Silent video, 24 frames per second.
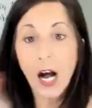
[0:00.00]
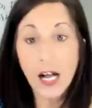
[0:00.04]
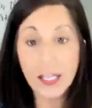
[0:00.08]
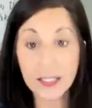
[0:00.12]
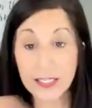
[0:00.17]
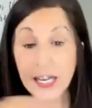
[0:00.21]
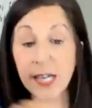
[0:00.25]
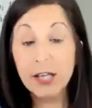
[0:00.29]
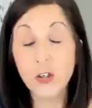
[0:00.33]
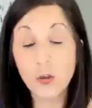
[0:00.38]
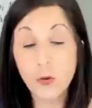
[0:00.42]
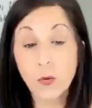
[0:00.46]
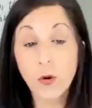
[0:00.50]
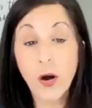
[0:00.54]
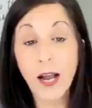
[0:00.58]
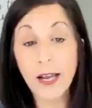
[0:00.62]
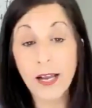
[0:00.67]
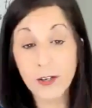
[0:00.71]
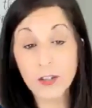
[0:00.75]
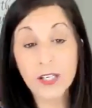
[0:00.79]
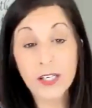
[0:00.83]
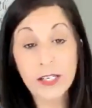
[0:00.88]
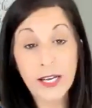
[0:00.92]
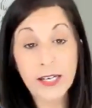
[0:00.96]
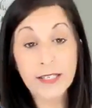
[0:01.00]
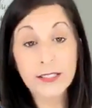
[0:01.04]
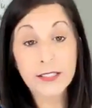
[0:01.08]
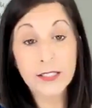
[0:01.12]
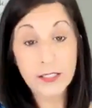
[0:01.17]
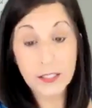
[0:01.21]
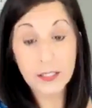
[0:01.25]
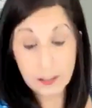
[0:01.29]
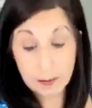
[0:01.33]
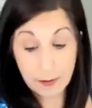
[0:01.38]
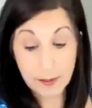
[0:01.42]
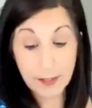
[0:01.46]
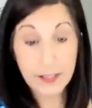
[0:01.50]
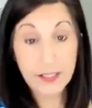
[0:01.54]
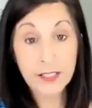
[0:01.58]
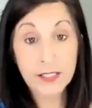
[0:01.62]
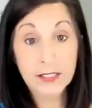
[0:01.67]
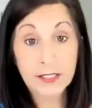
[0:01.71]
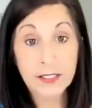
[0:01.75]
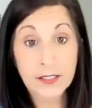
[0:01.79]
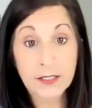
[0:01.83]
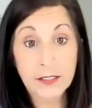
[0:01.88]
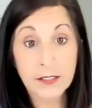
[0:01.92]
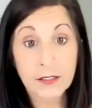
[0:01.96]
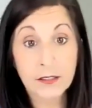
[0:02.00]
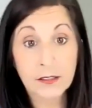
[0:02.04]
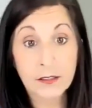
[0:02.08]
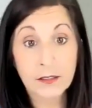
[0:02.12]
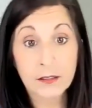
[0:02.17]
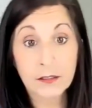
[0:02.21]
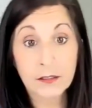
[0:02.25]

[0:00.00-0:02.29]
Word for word: I'll tell you why you're connected to me in this season.